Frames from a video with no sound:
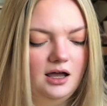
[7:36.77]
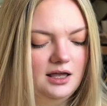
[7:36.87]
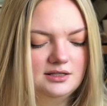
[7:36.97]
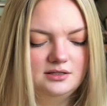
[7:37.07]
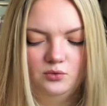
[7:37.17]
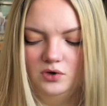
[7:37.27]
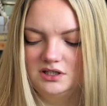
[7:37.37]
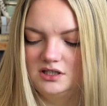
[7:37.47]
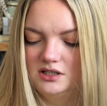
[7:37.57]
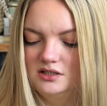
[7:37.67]
as I
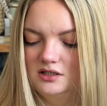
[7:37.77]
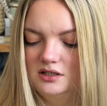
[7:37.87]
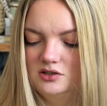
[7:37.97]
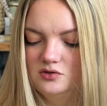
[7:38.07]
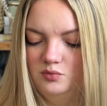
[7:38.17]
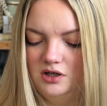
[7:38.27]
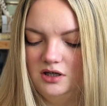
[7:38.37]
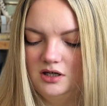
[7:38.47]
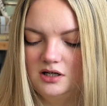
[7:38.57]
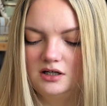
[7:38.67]
wanted it to
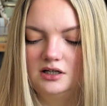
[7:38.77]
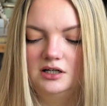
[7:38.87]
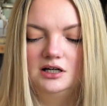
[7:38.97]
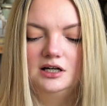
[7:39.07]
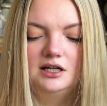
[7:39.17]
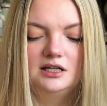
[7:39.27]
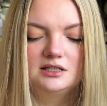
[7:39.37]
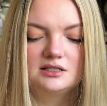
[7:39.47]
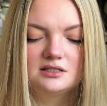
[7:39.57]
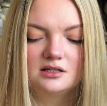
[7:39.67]
be.
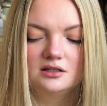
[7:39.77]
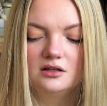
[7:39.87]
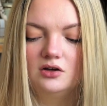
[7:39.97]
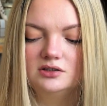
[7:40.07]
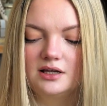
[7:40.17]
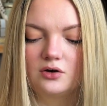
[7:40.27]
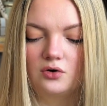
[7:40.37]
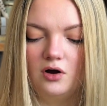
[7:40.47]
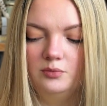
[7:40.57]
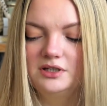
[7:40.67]
It's not a
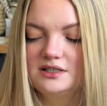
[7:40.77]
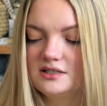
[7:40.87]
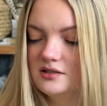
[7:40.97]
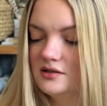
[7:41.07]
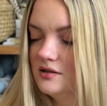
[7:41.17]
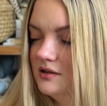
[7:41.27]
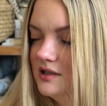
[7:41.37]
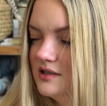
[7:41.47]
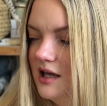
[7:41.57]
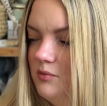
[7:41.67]
crop, it's the
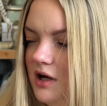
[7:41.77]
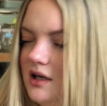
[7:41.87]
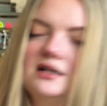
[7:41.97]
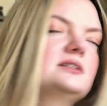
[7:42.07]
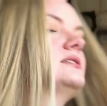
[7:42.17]
same, I guess,